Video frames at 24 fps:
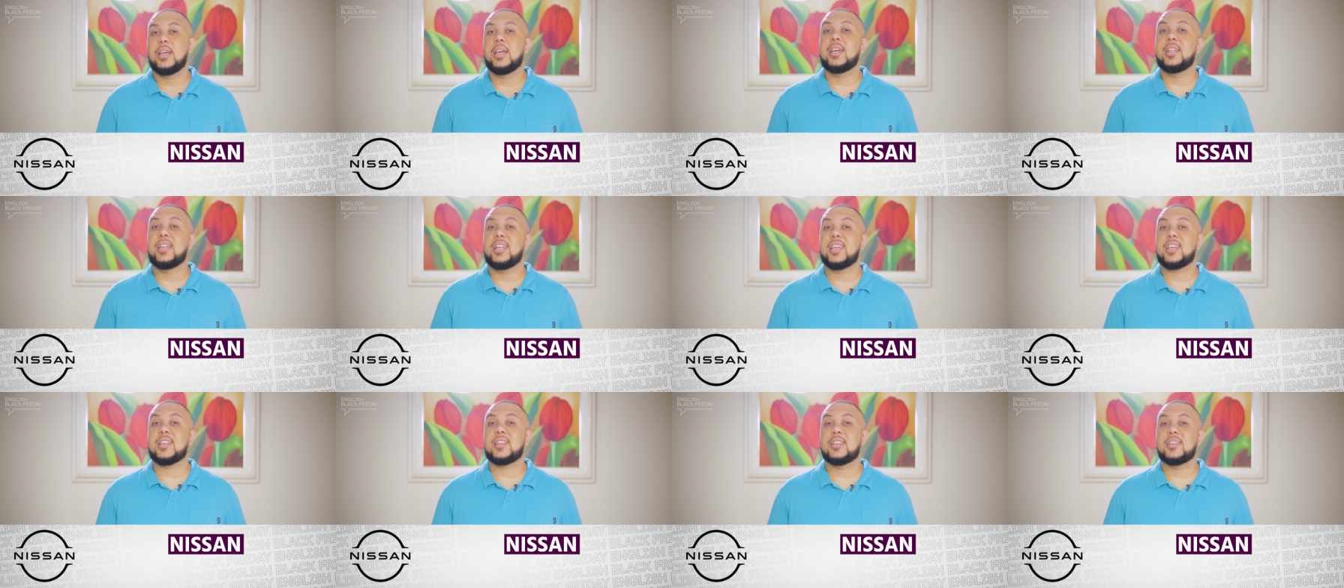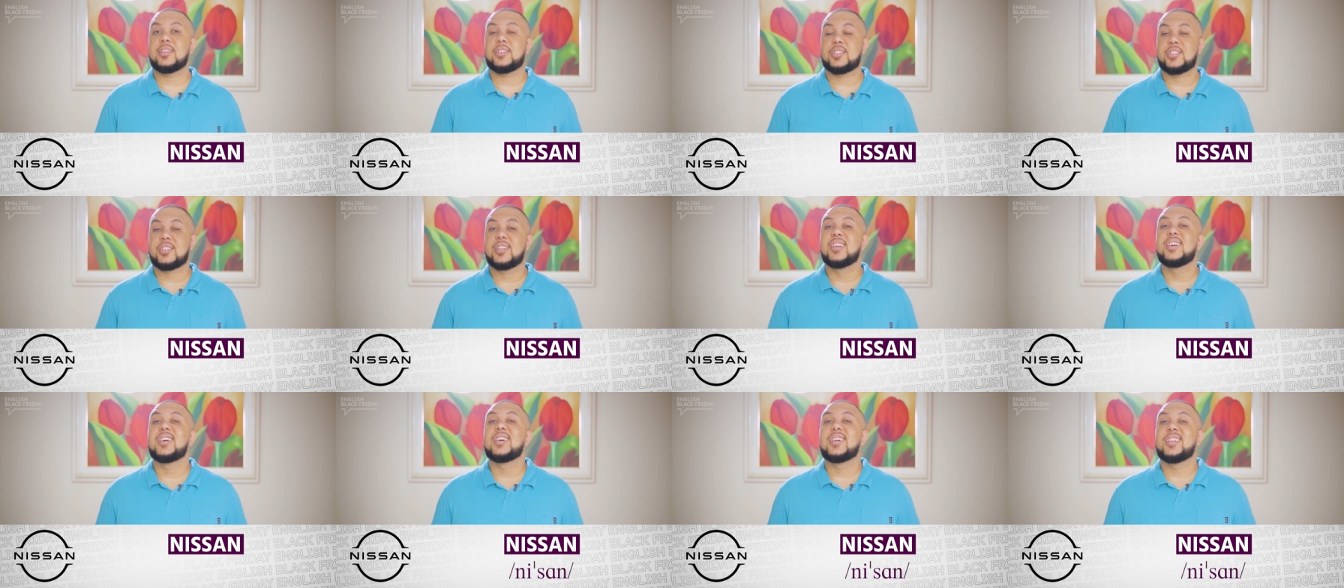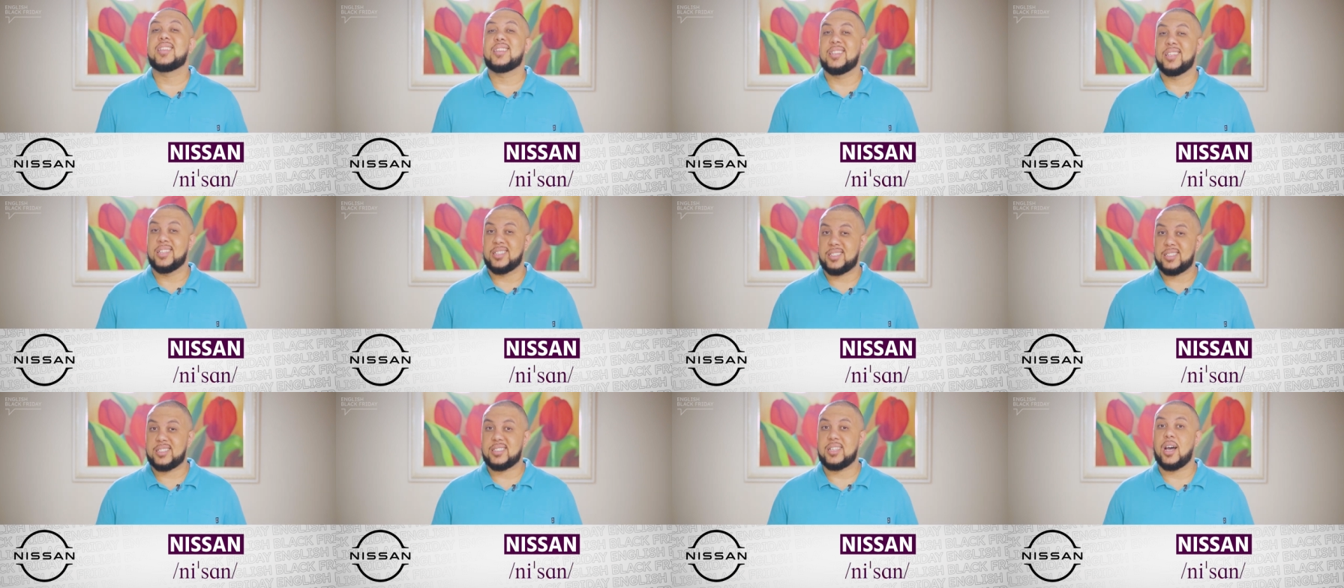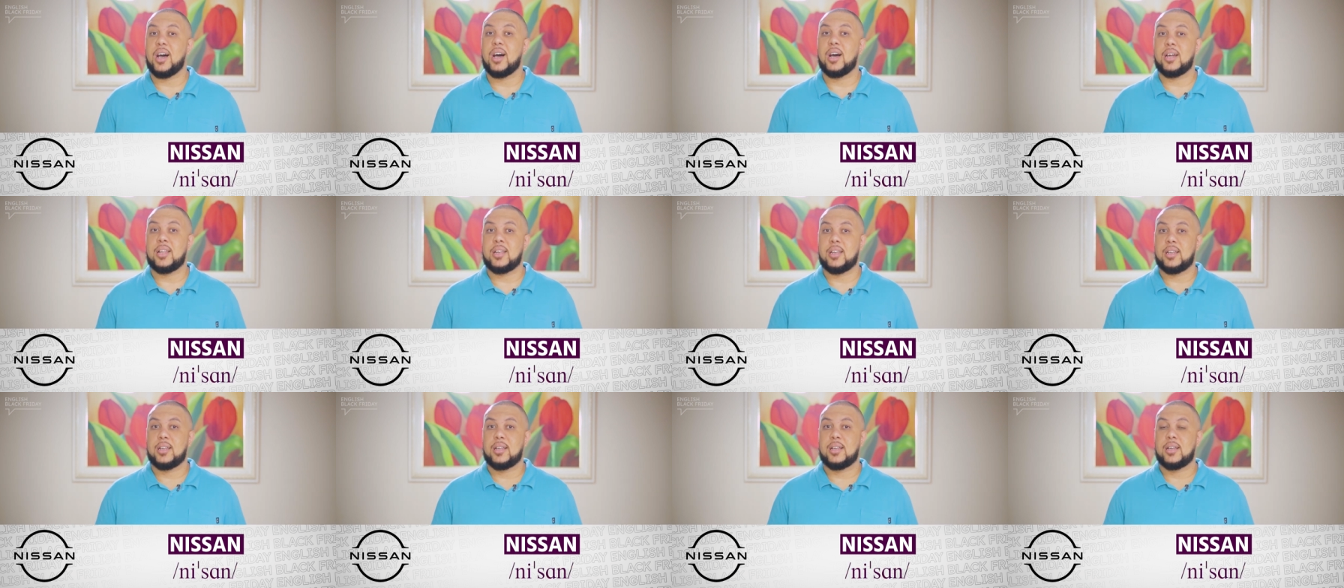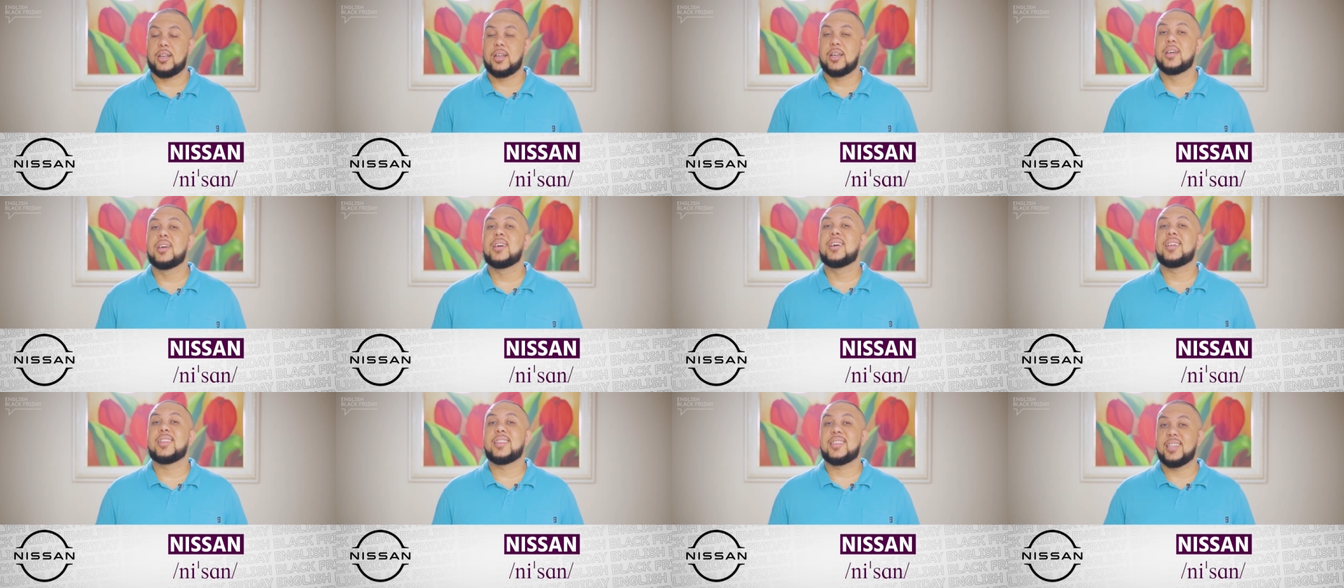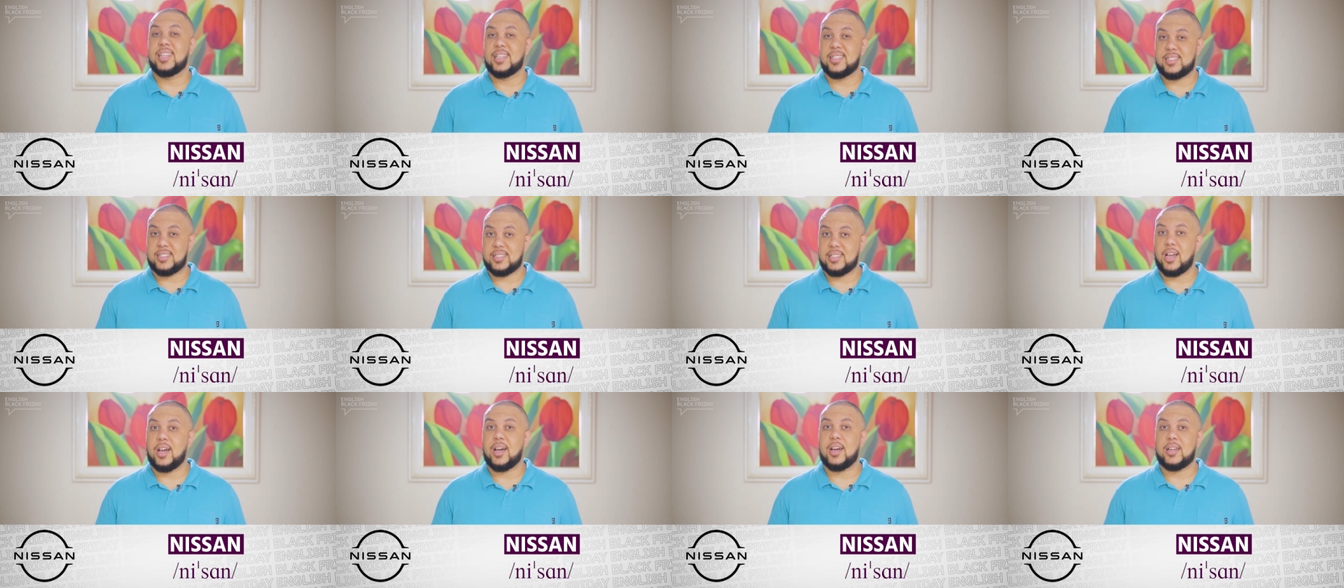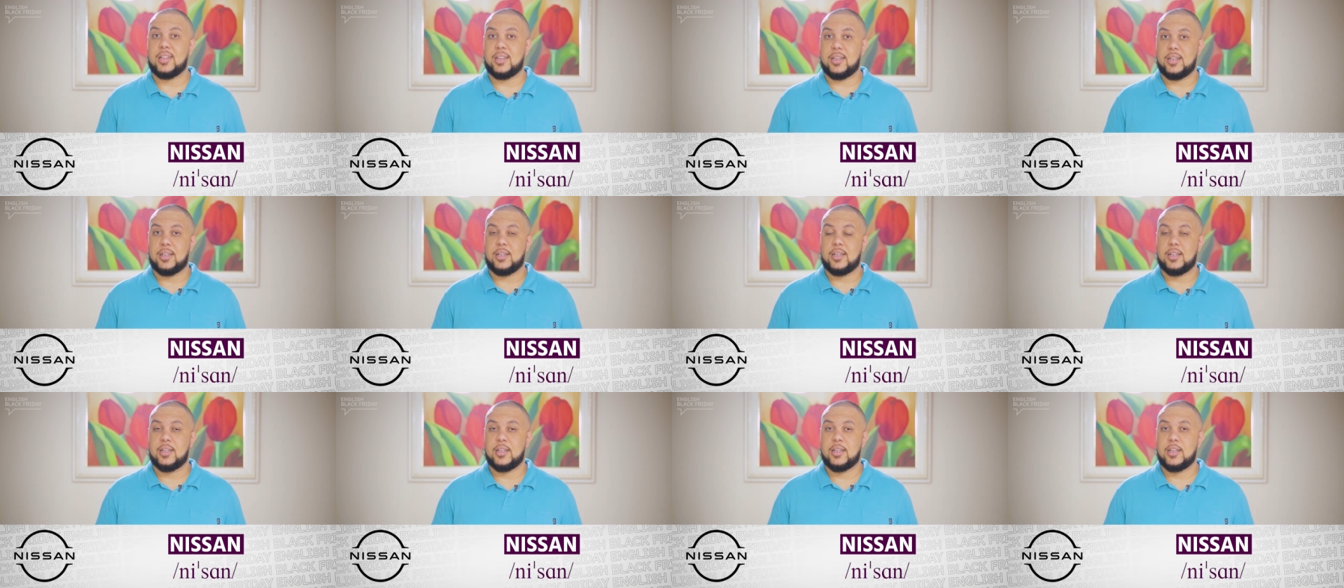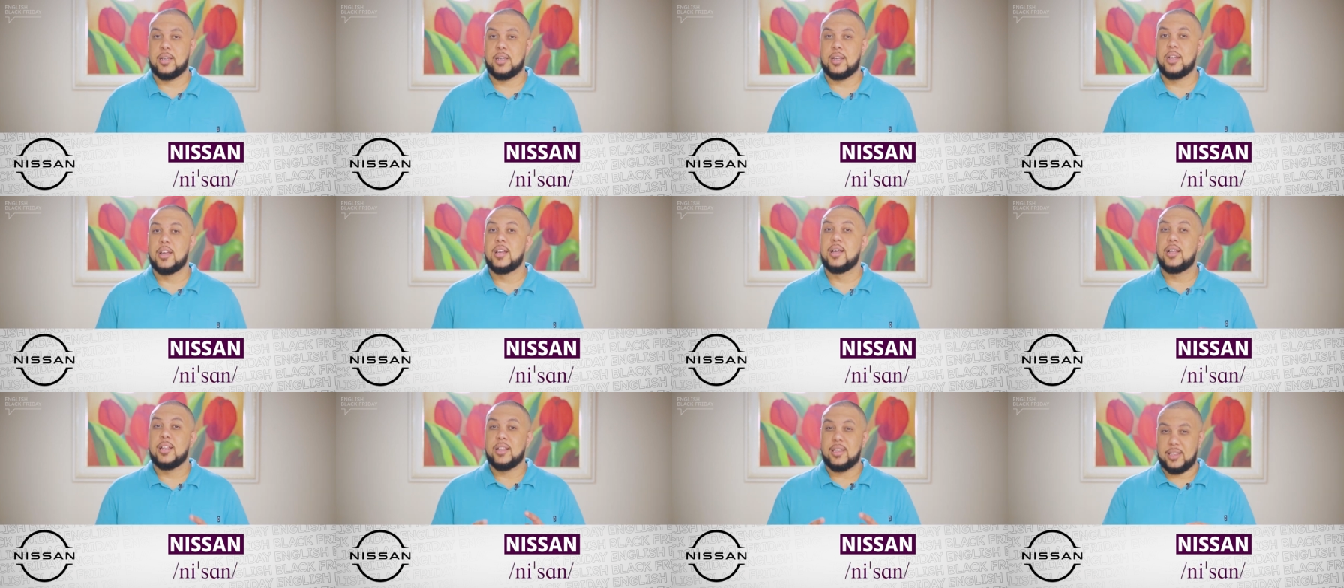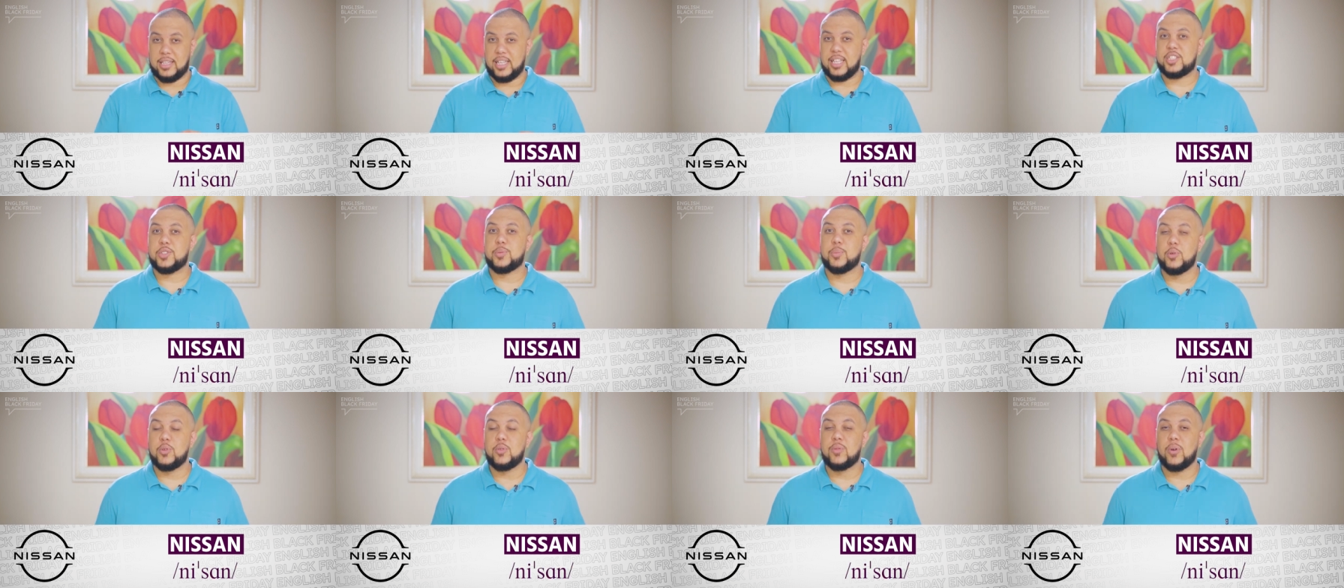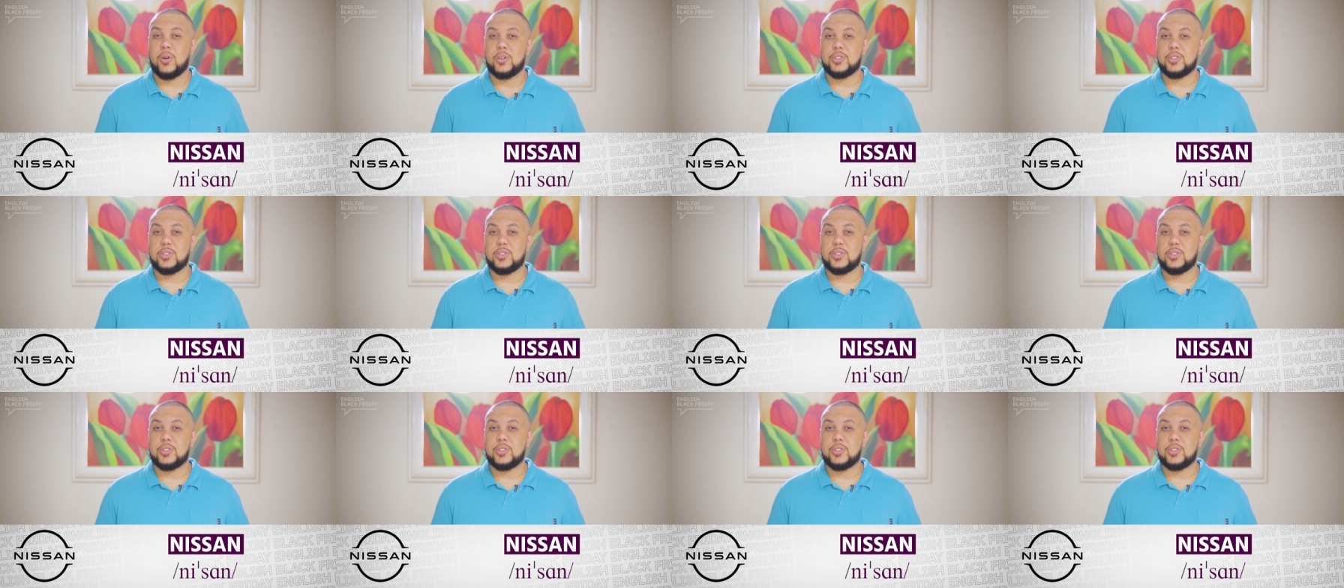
In English, Nissan, Nissan. Let's move